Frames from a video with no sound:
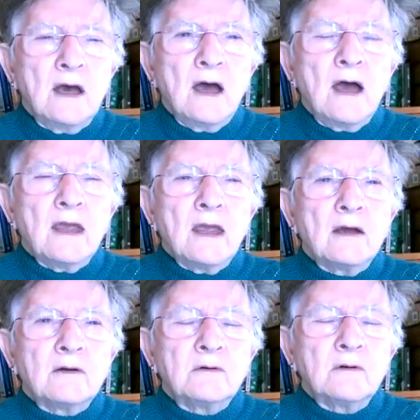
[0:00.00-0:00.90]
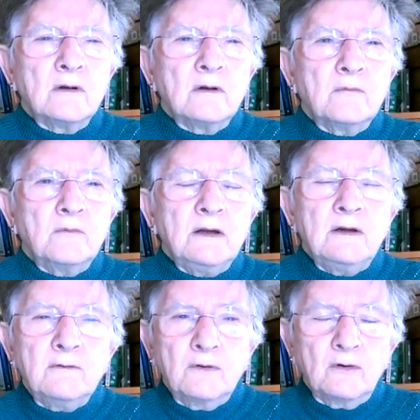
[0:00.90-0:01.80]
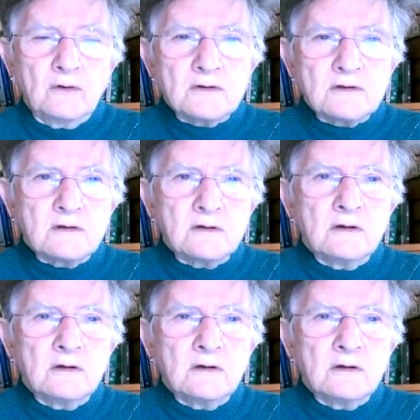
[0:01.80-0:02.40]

I had been divorced.